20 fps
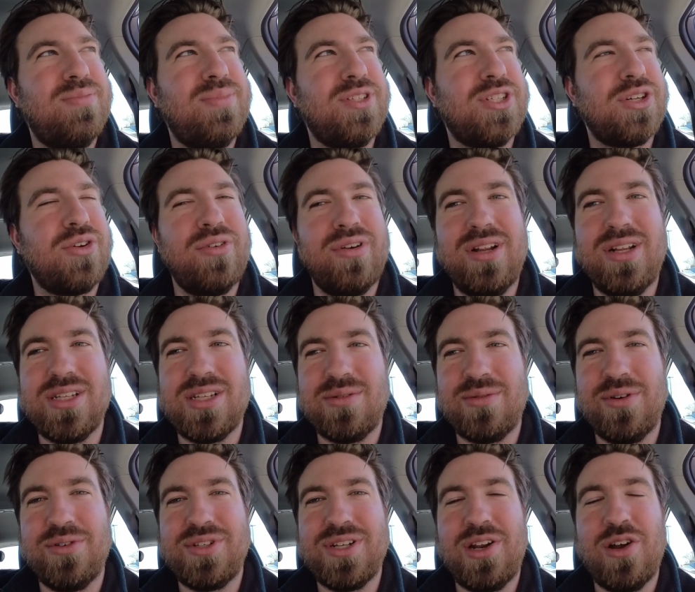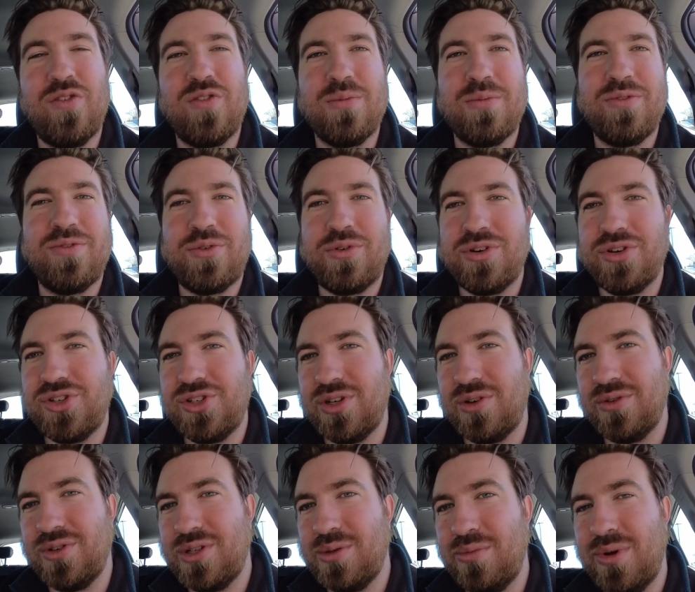The screen needs to rotate over before it
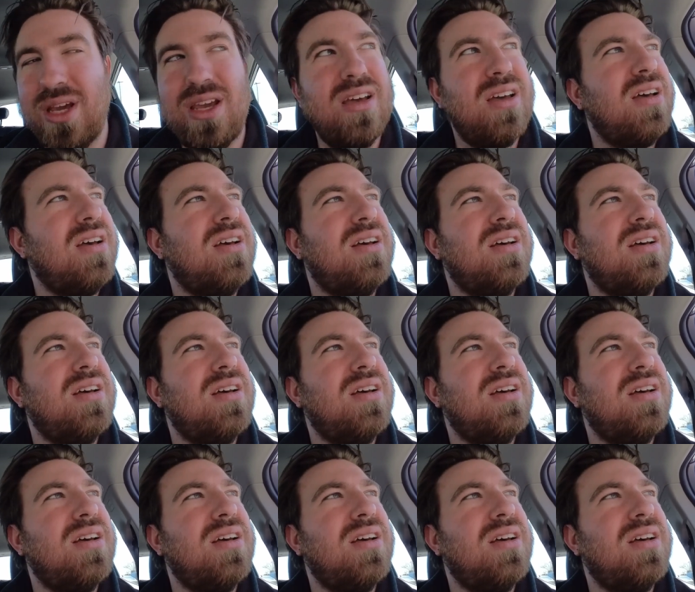shows it to me.